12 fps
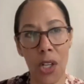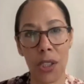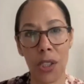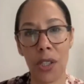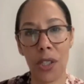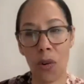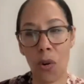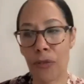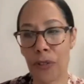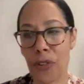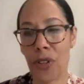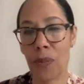look
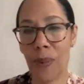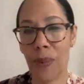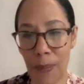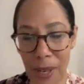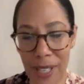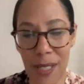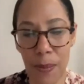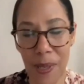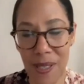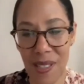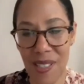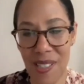over the
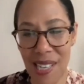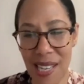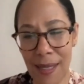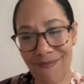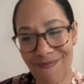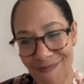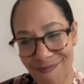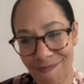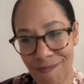precipice and say,